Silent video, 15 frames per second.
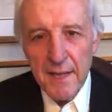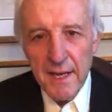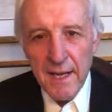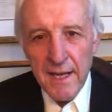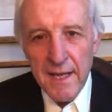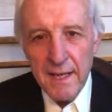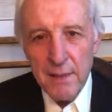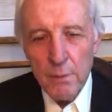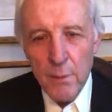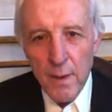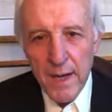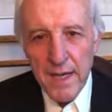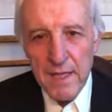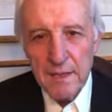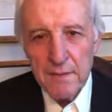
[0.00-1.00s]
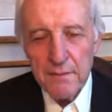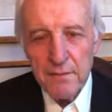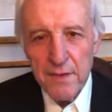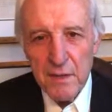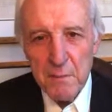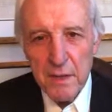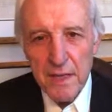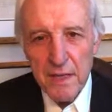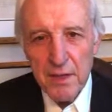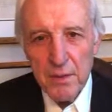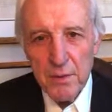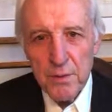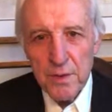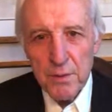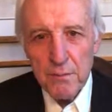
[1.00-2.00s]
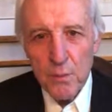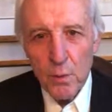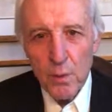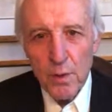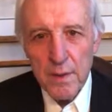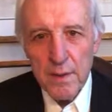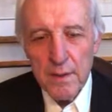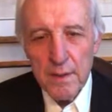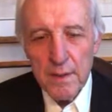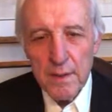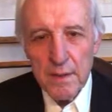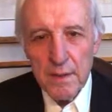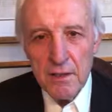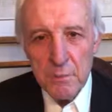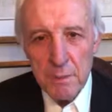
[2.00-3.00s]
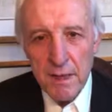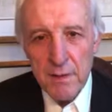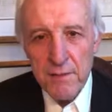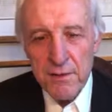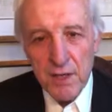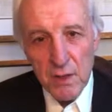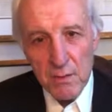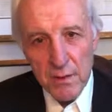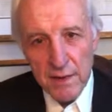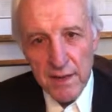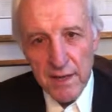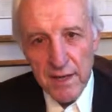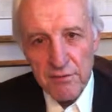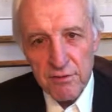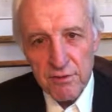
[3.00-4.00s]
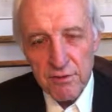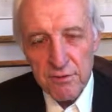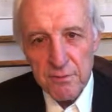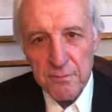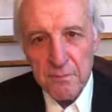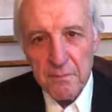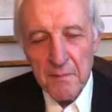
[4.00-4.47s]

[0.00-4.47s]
a white female who can afford to pay for yoga classes